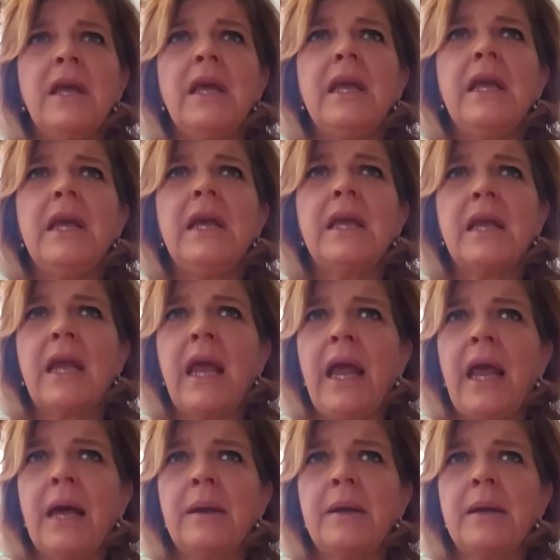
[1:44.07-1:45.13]
It
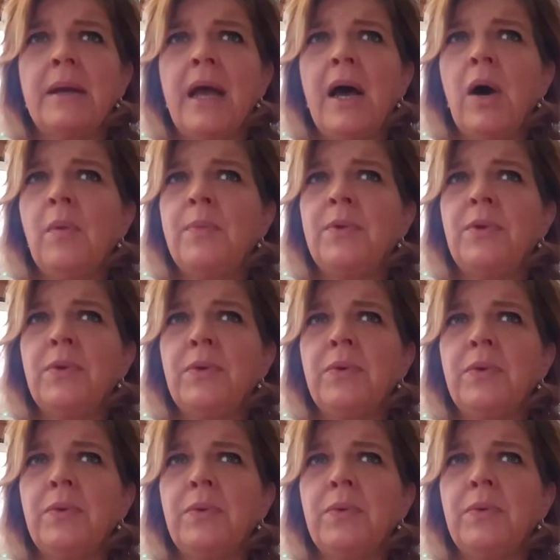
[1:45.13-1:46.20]
can help
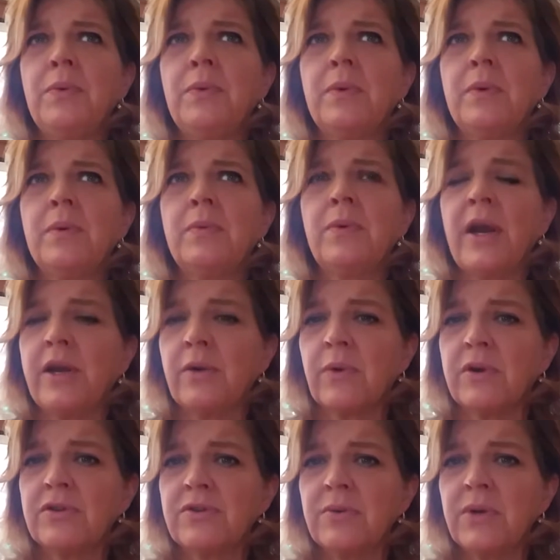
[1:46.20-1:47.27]
you write a
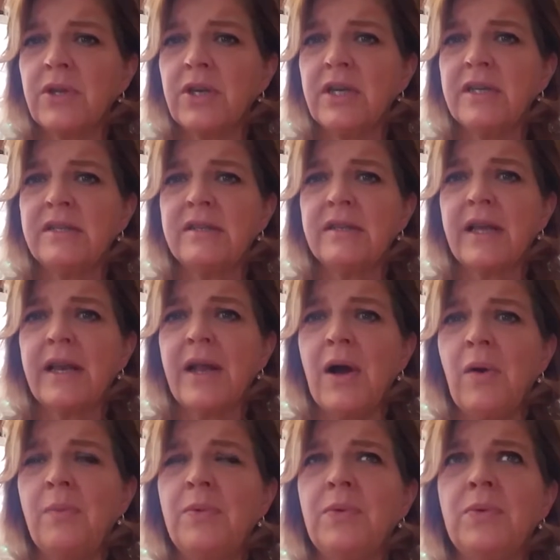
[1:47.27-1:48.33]
grocery list. It can
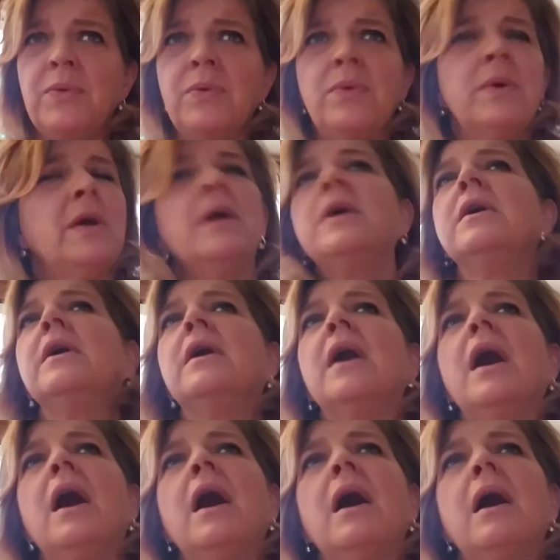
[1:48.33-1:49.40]
help you
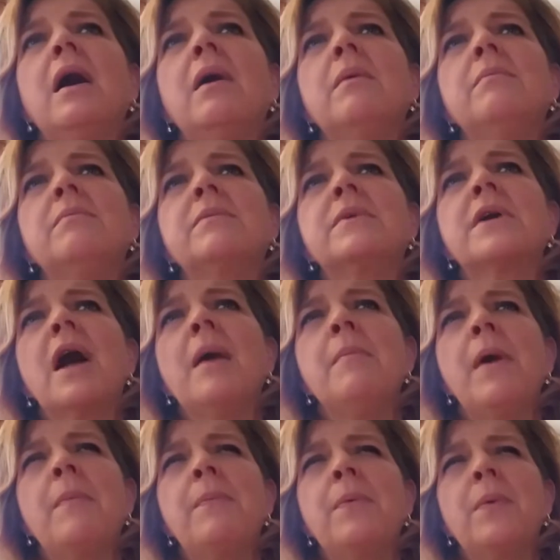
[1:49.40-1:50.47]

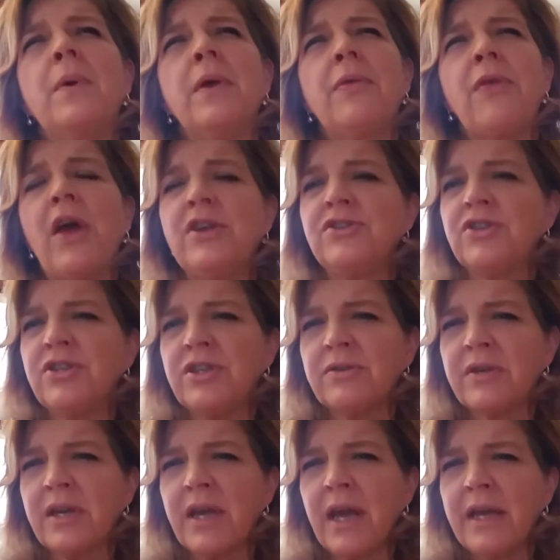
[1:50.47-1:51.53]
come up with
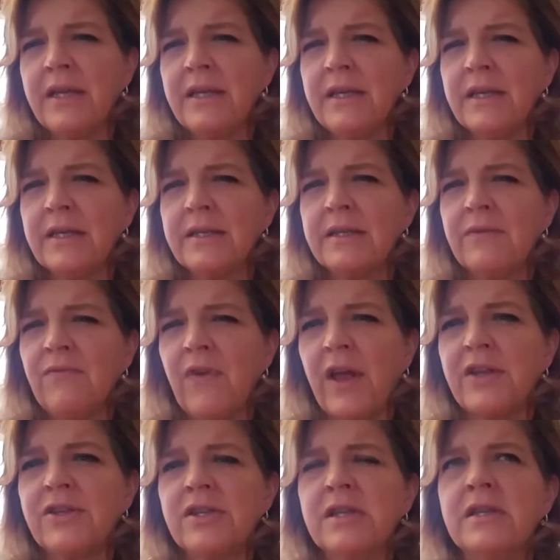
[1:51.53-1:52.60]
engineering ideas,
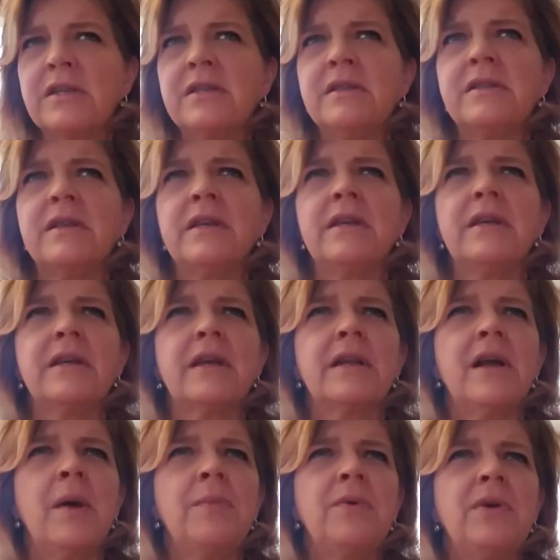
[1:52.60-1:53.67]
inventions. It
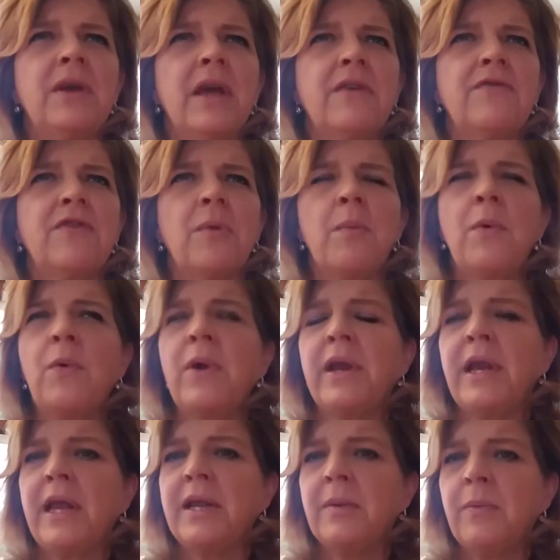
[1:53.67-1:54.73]
can help you get from
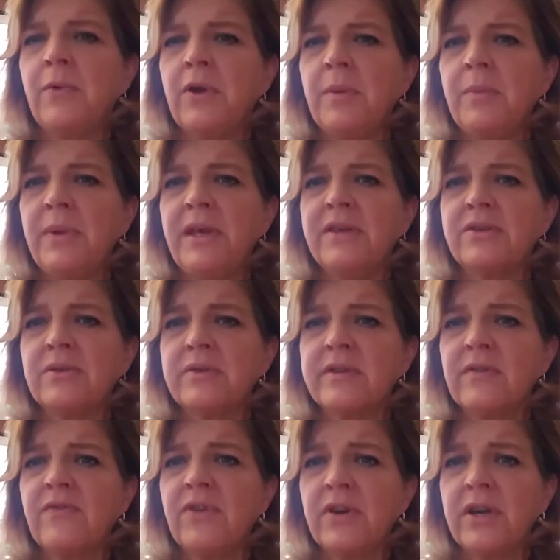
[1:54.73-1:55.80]
point A to point B. So it's
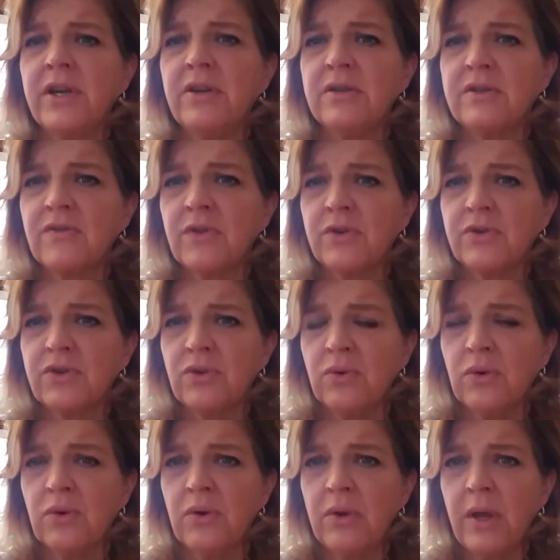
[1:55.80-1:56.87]
a very useful
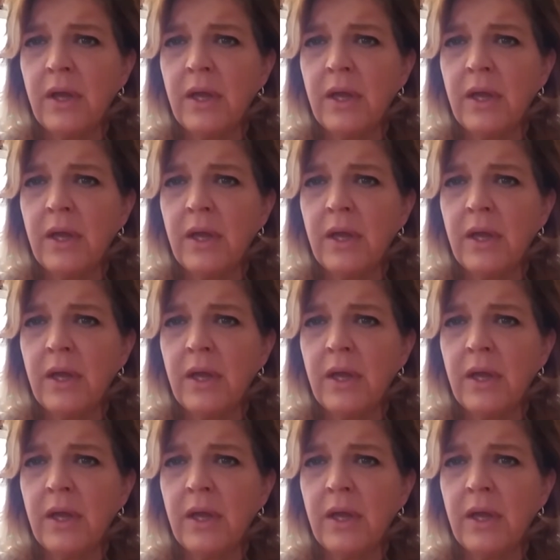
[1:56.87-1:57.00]
tool.